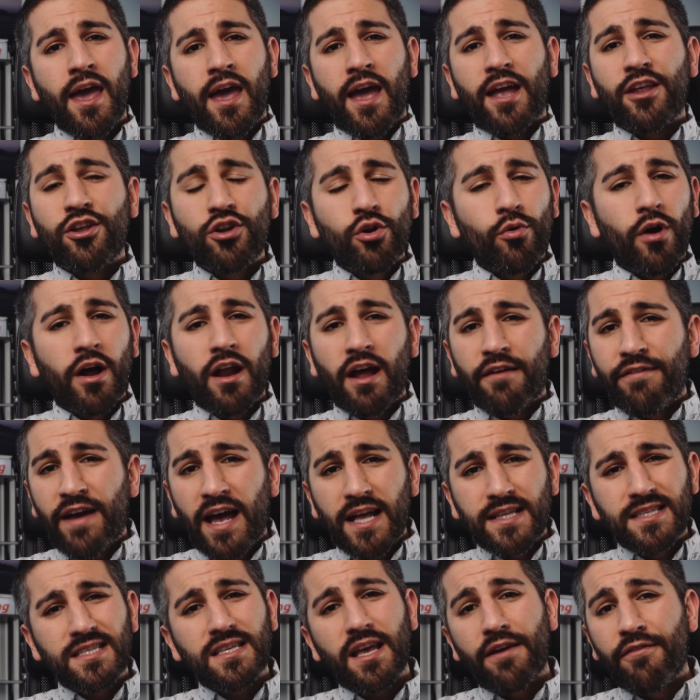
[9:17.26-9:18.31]
And you know what? I've
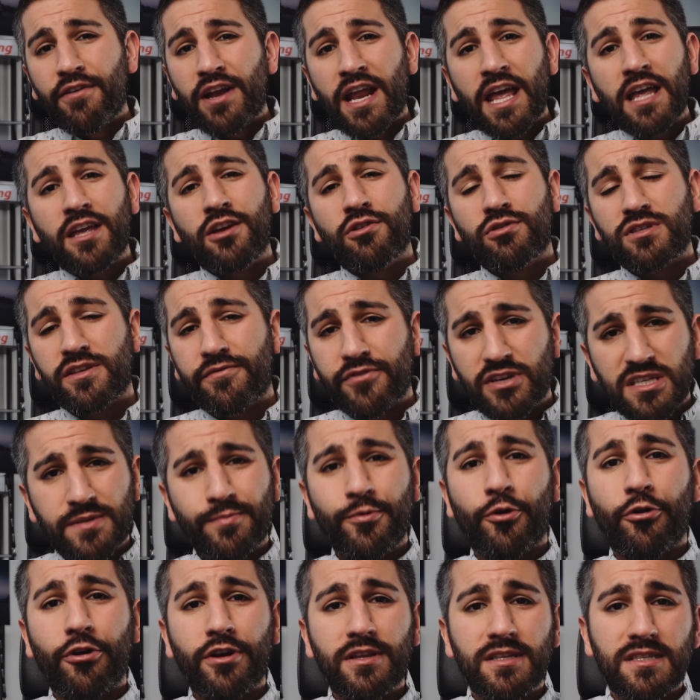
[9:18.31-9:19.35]
had 7-8 years of
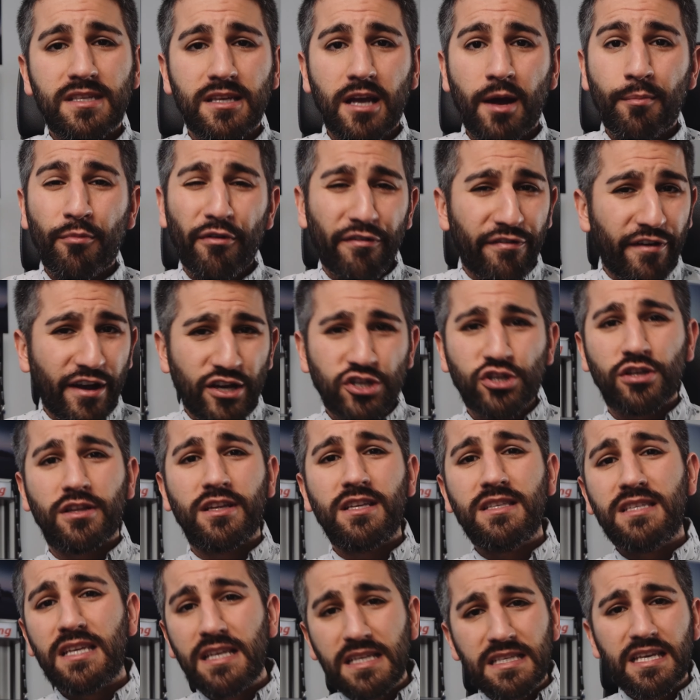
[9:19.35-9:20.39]
experience professionally
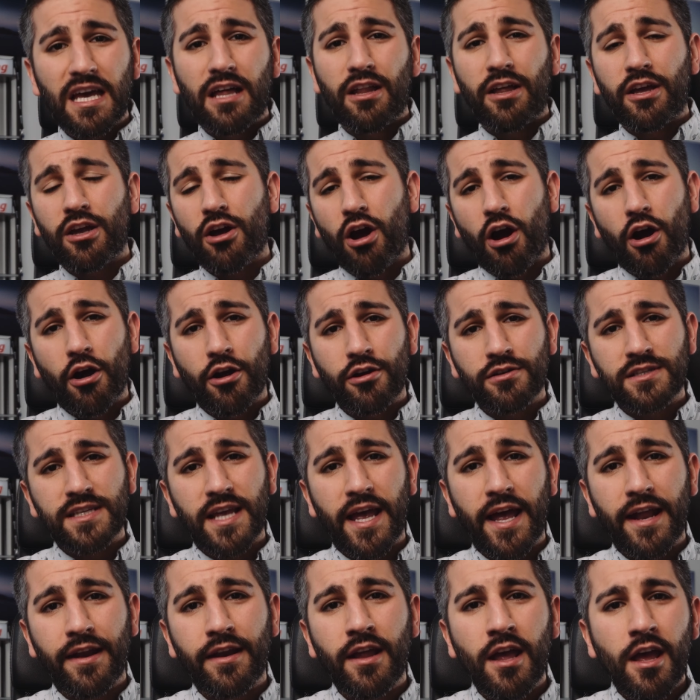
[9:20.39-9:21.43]
detailing cars,
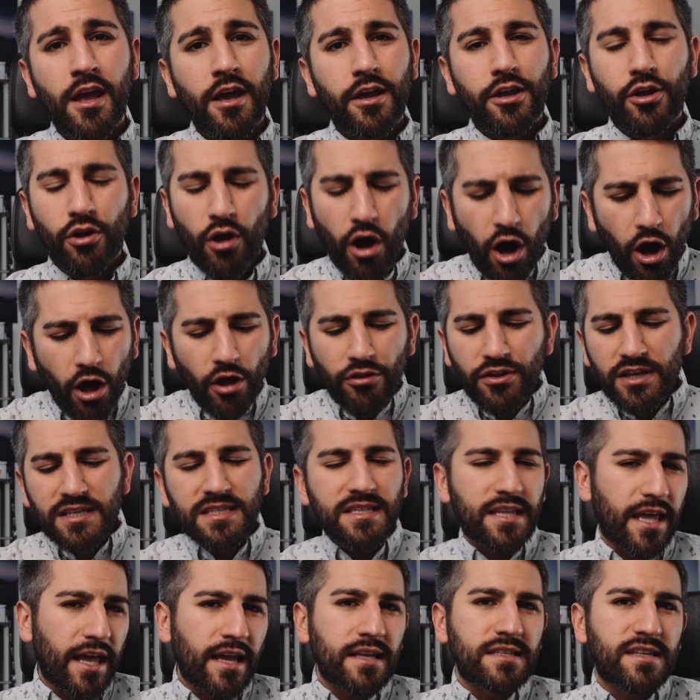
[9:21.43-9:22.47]
and all these
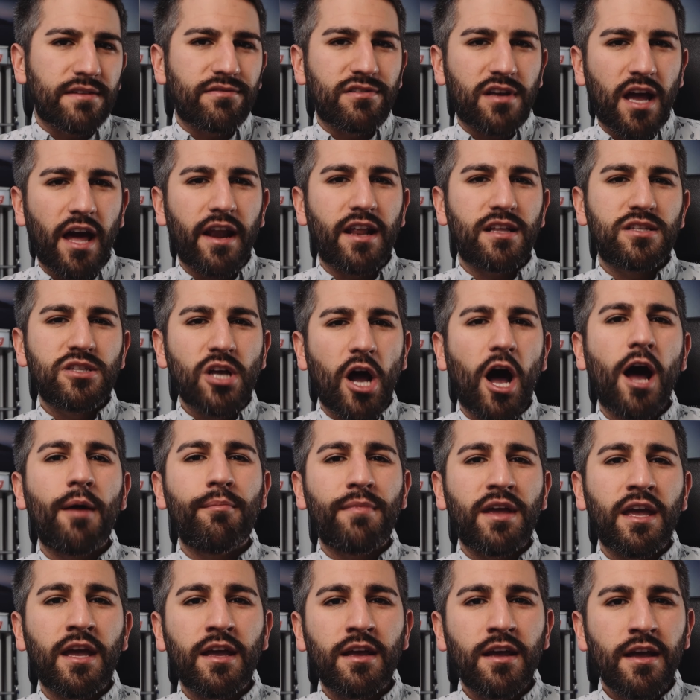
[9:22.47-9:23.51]
things have kind of taught
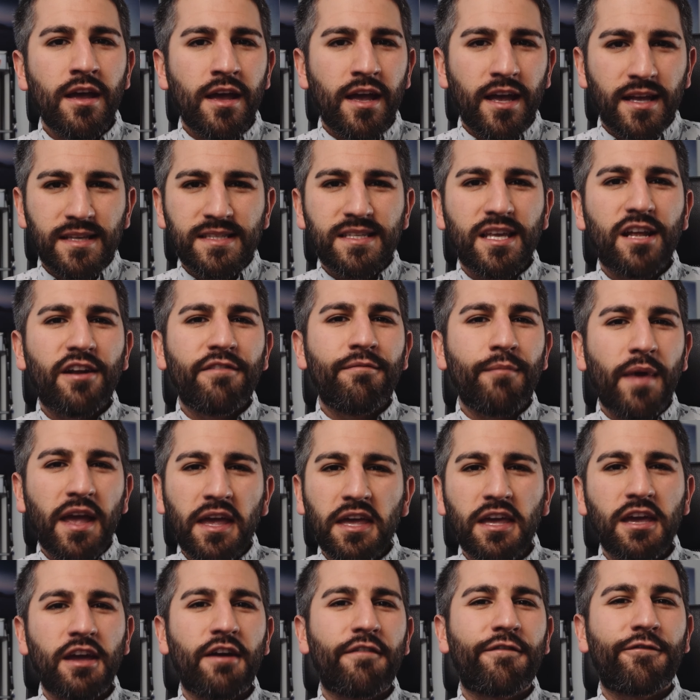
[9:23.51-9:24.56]
me, instead of
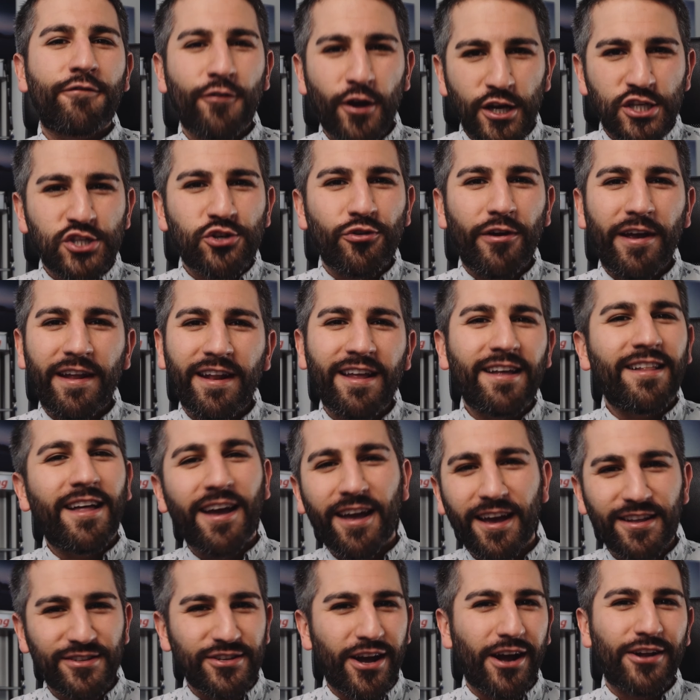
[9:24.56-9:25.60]
making it frustrating
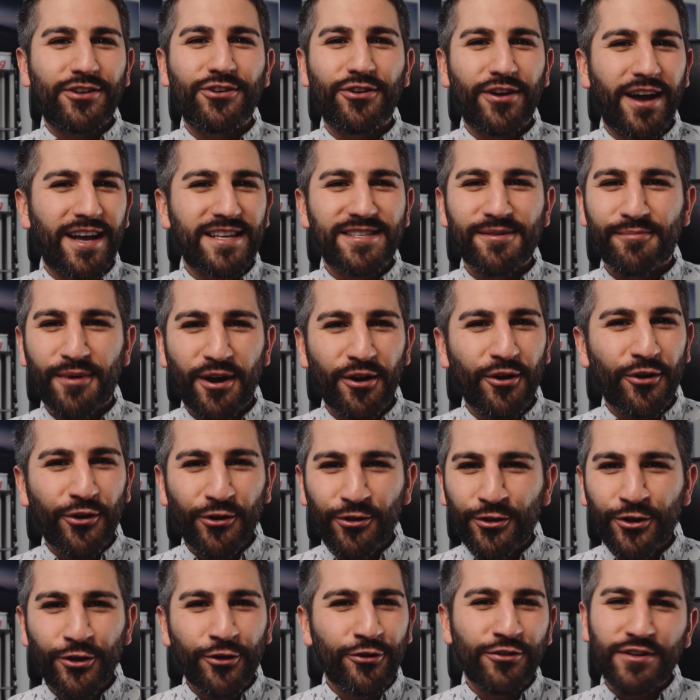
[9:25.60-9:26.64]
like I talked to you guys about
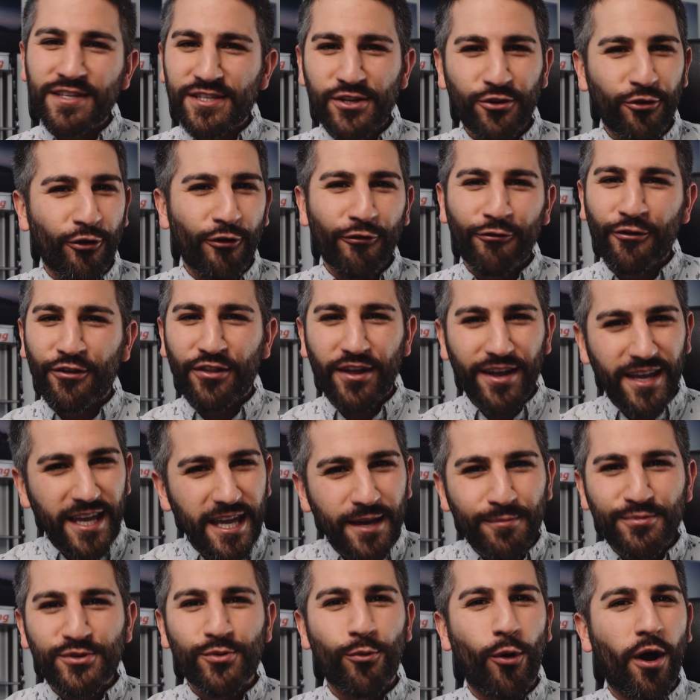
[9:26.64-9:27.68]
earlier, this girlfriend that
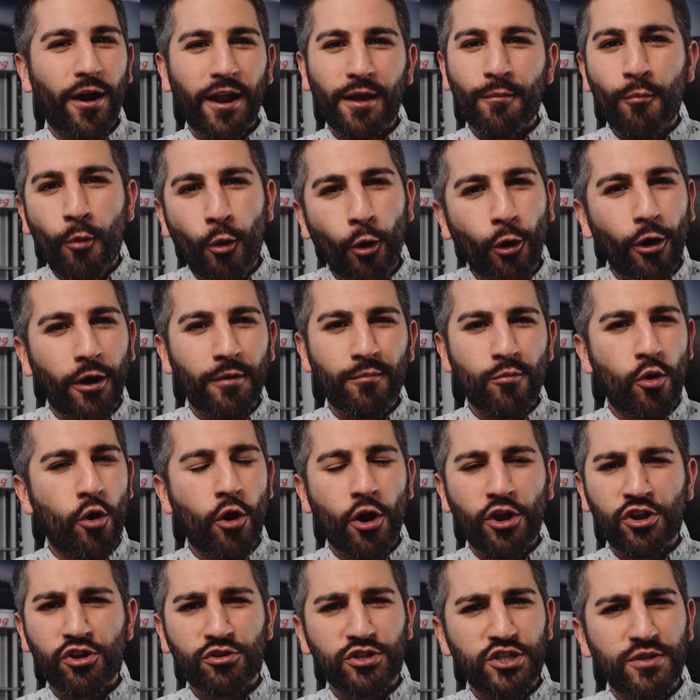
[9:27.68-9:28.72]
keeps wanting more and
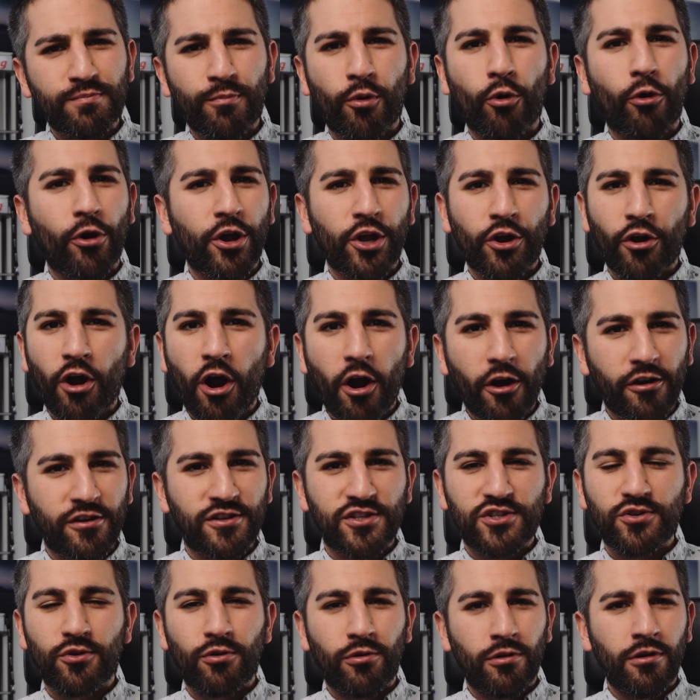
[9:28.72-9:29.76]
more and you're just pouring your heart and
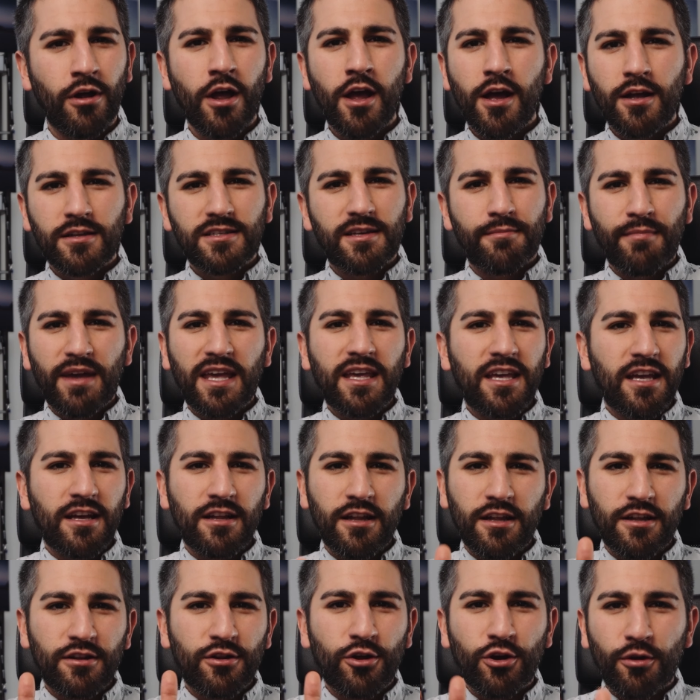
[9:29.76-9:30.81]
soul to making
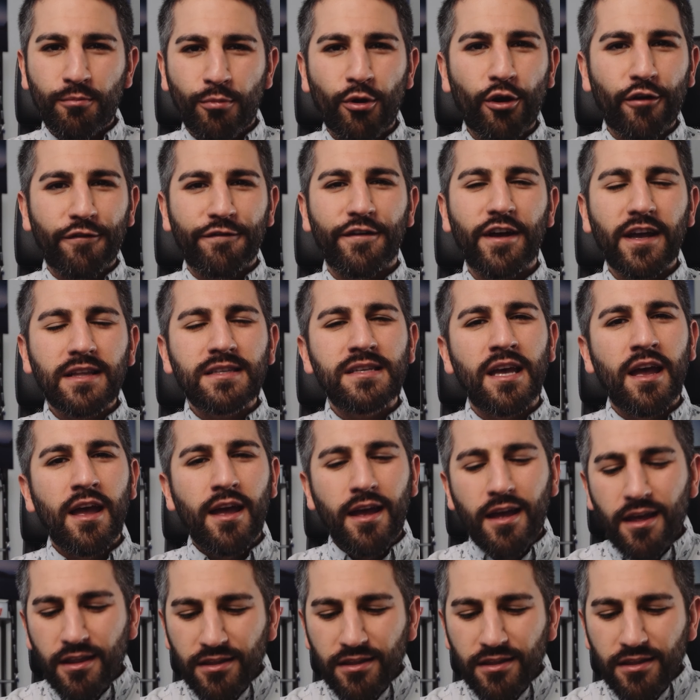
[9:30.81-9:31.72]
it look perfect.